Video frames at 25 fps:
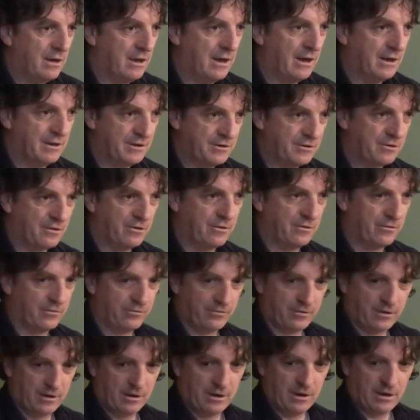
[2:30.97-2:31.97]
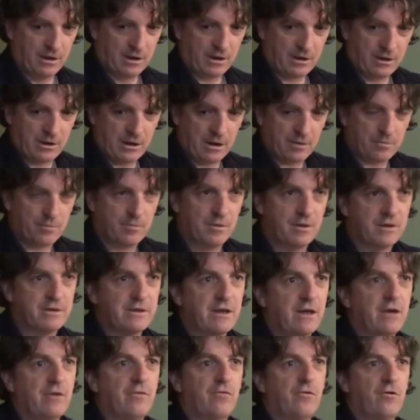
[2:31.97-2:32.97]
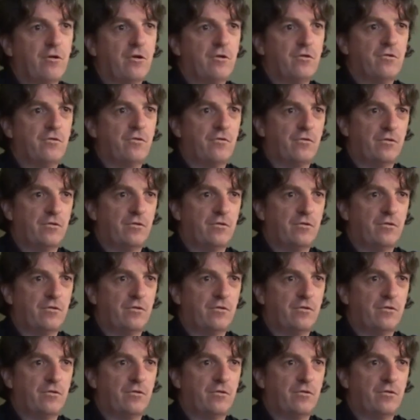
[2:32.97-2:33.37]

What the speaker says: I'd sort of cut myself off